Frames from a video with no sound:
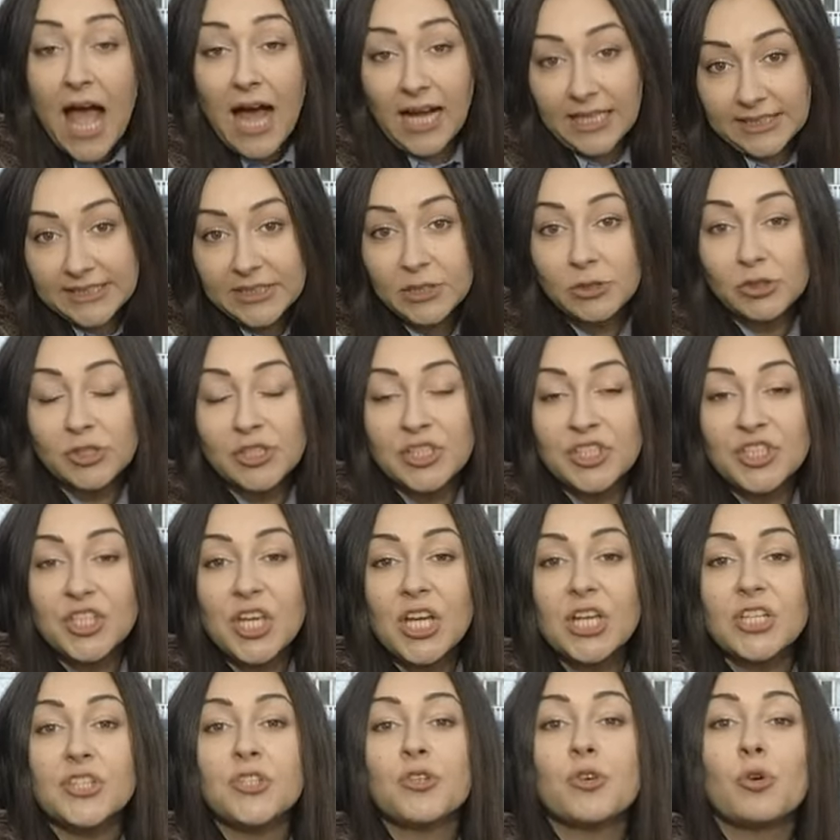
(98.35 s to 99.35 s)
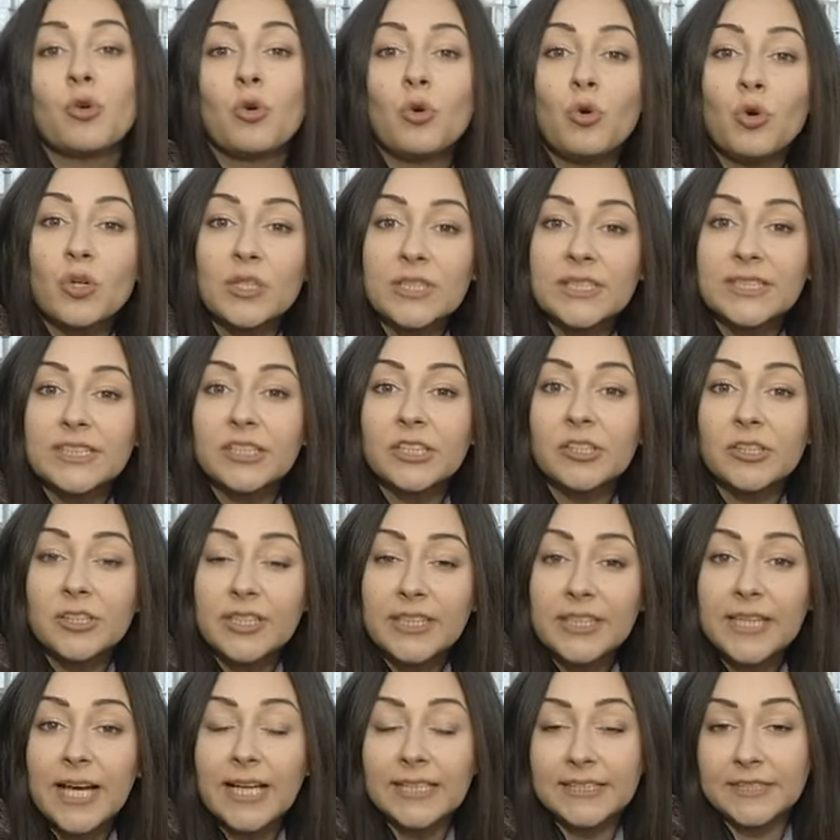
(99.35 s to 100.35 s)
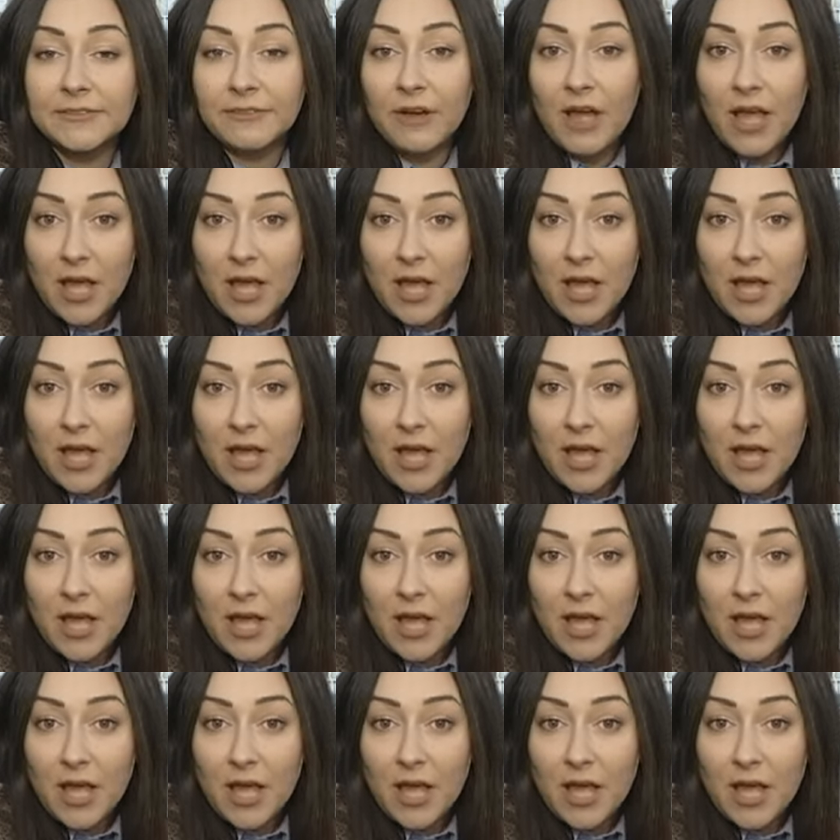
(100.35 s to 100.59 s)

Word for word: model set out by the European Commission.